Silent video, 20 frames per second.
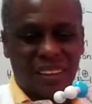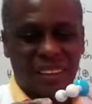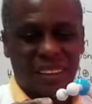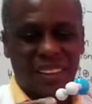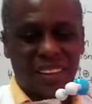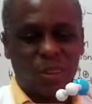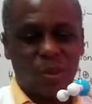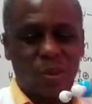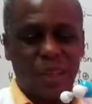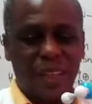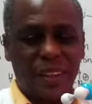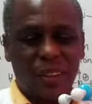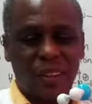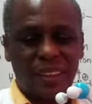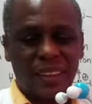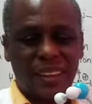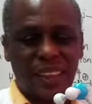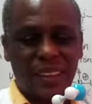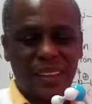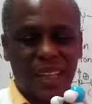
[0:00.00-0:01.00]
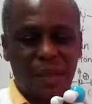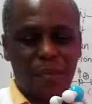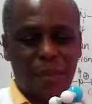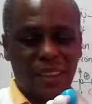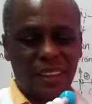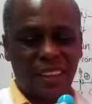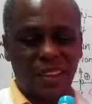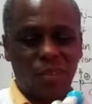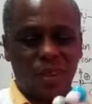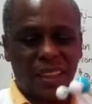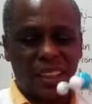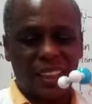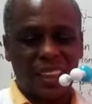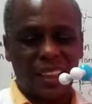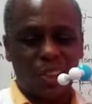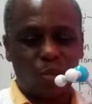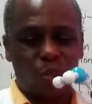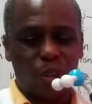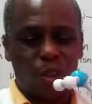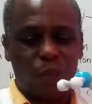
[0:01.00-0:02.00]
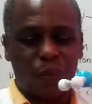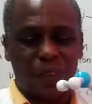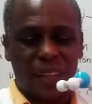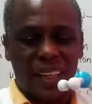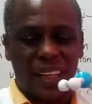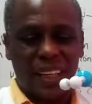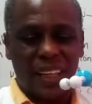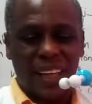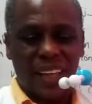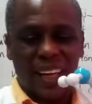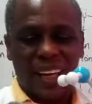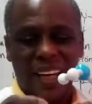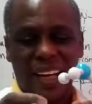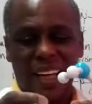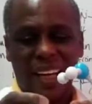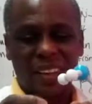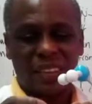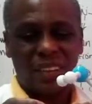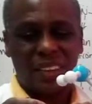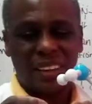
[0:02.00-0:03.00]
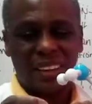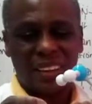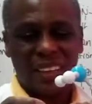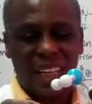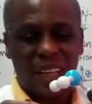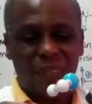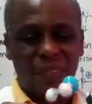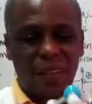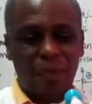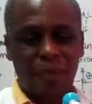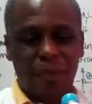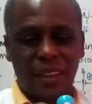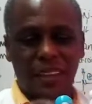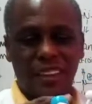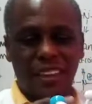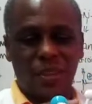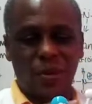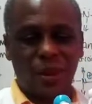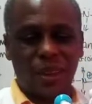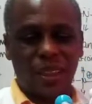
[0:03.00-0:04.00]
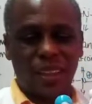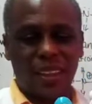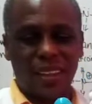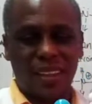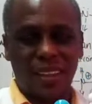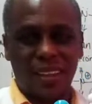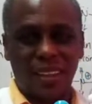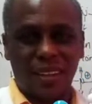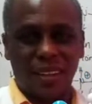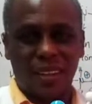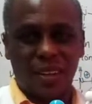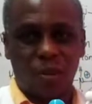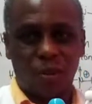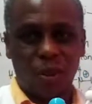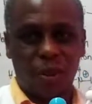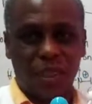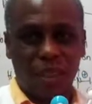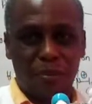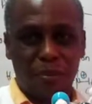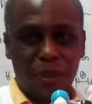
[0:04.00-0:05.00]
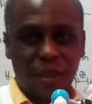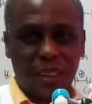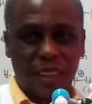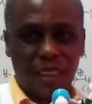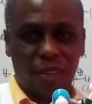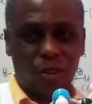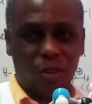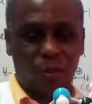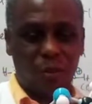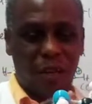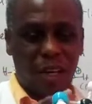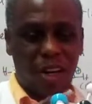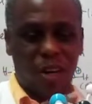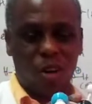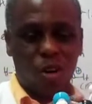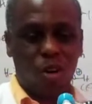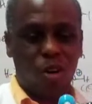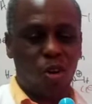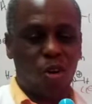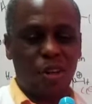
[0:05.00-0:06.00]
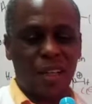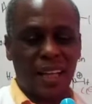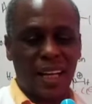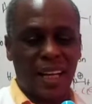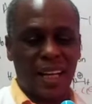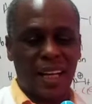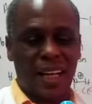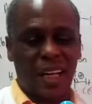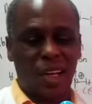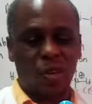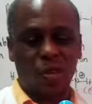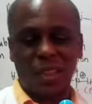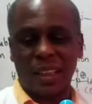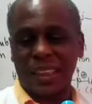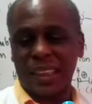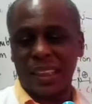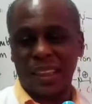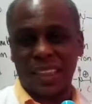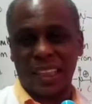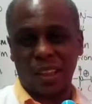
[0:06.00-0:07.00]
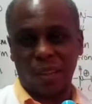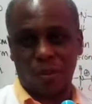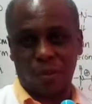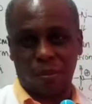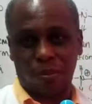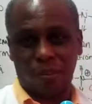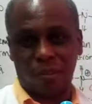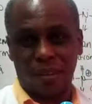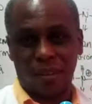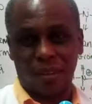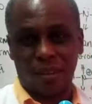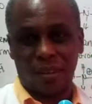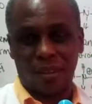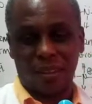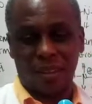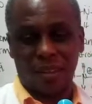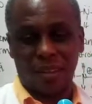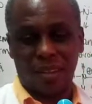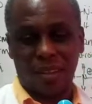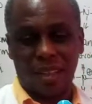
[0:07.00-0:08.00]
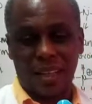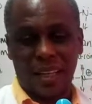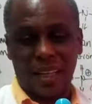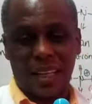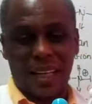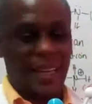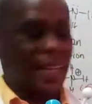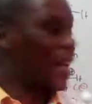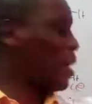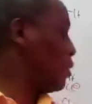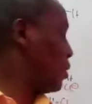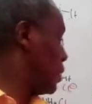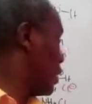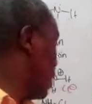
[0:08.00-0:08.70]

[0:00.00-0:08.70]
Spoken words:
two hydrogens are there, but in one case, one of the hydrogens have replaced it with a methyl group or an alkyl group. Now,